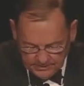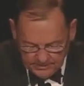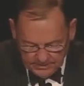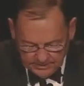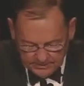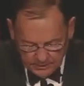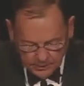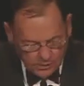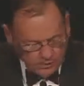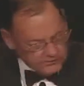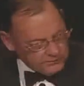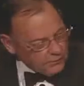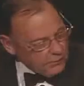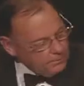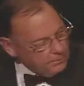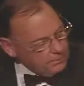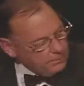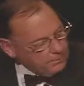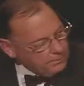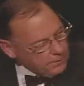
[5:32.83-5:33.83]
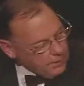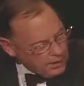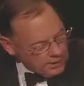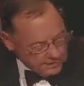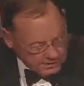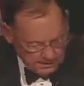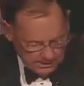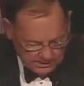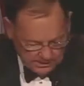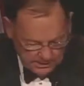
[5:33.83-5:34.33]
He also brought
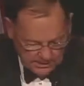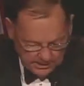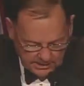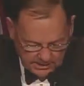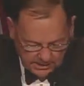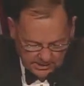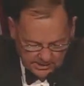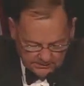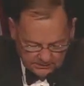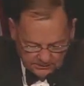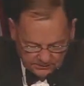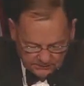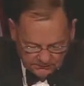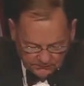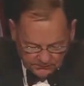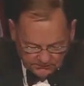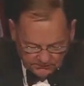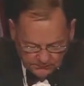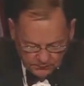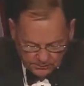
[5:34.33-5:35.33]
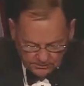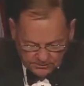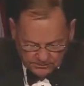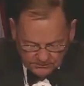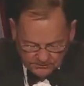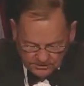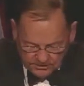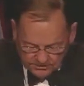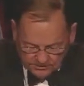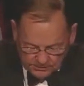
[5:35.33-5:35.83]
ethics reform and
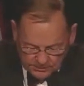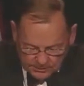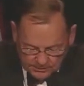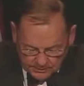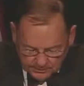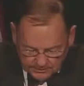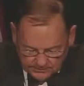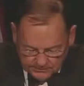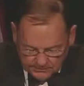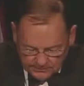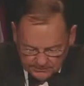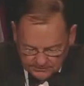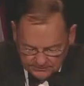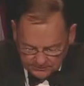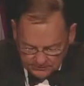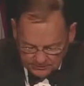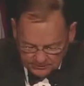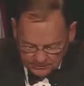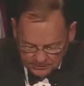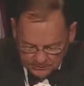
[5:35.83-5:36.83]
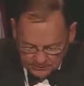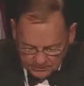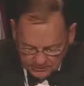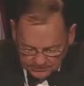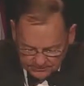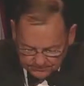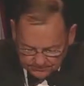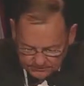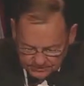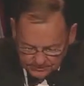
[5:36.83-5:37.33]
transparency to City
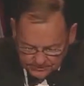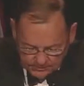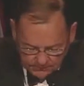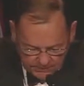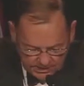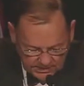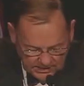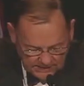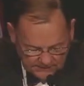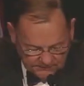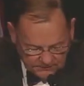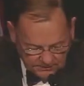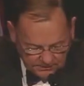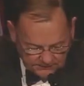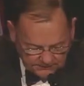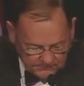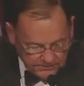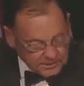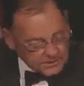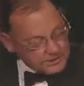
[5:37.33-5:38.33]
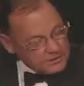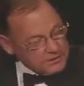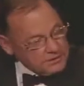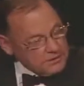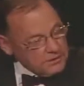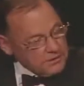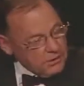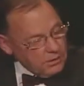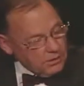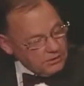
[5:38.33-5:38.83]
Hall. Right after he finished
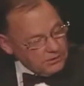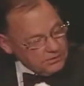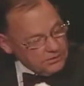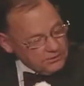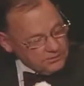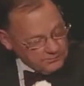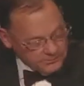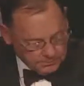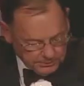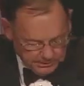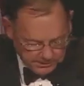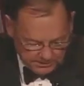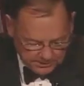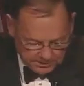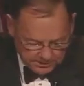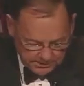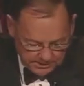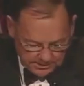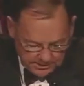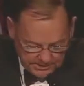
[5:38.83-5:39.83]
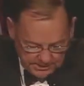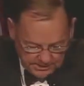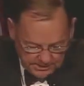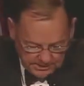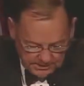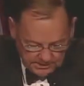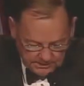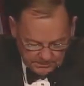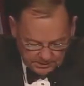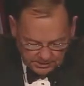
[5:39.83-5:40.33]
his inaugural speech,
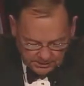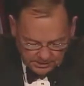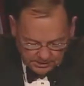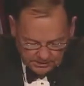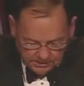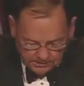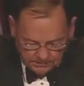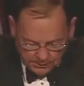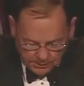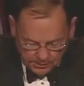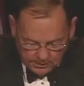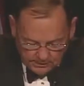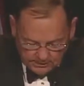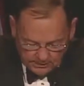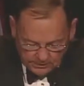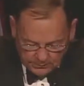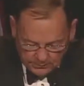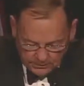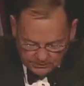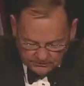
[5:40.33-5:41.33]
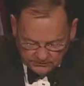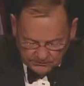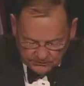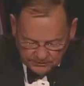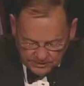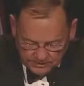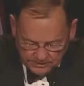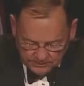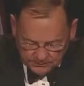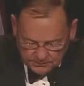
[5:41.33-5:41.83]
in Millennium Park, he went
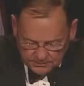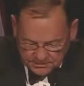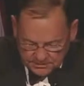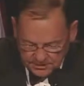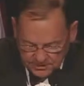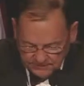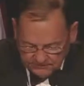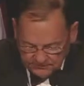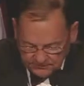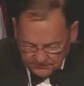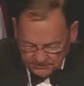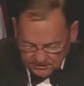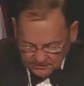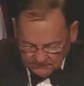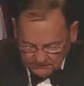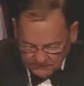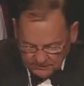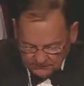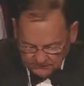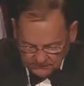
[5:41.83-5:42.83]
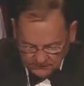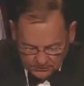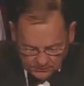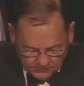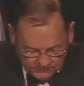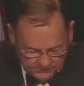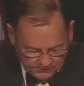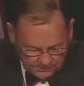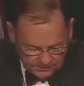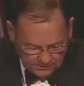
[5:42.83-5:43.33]
straight to his office on the fifth floor
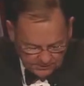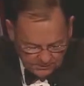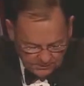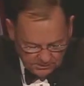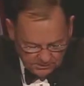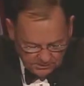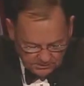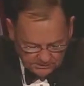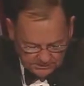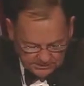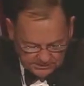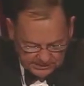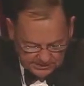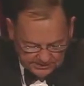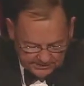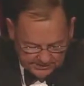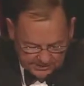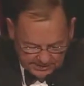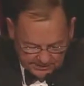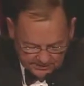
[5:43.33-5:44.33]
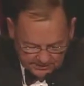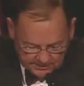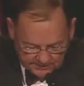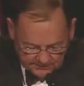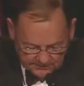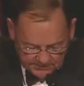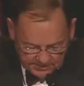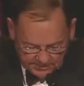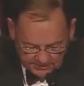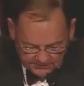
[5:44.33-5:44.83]
of City Hall, sat down at
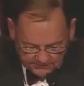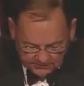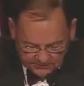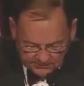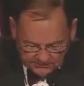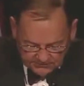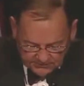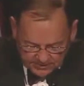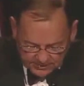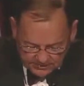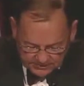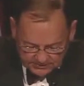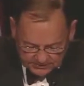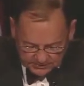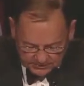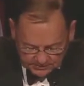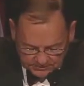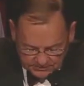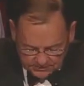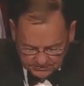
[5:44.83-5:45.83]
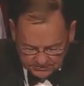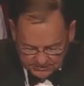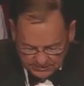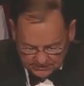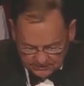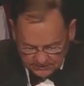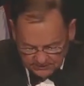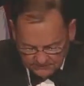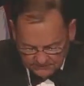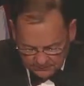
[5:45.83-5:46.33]
his desk, and signed six
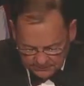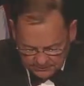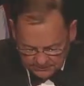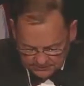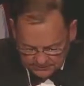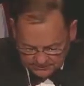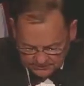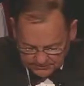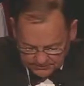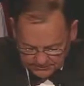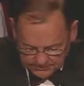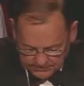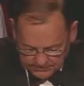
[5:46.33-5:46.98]
executive orders.